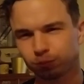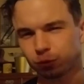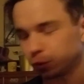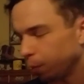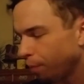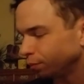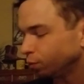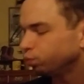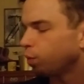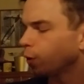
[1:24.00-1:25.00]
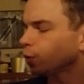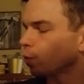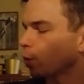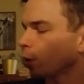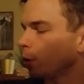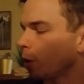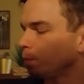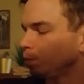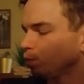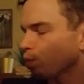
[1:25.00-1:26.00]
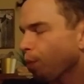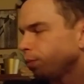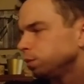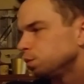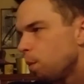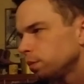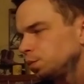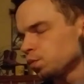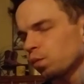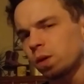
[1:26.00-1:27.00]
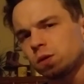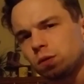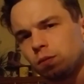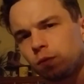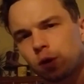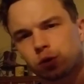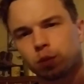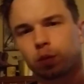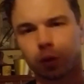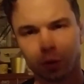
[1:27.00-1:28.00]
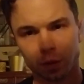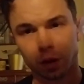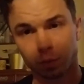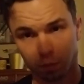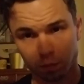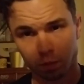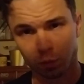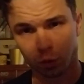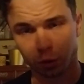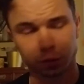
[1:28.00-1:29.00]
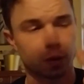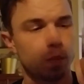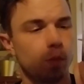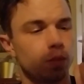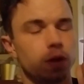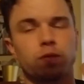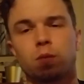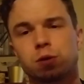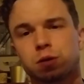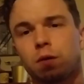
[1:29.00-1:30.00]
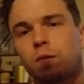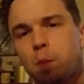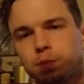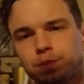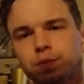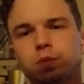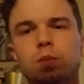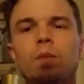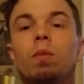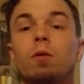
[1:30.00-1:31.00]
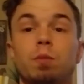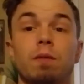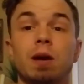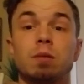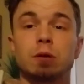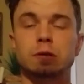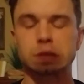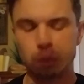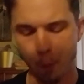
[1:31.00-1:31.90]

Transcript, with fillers: So I'm also working on some fresh almond butter that I cooked up, made for myself. My Vitamix.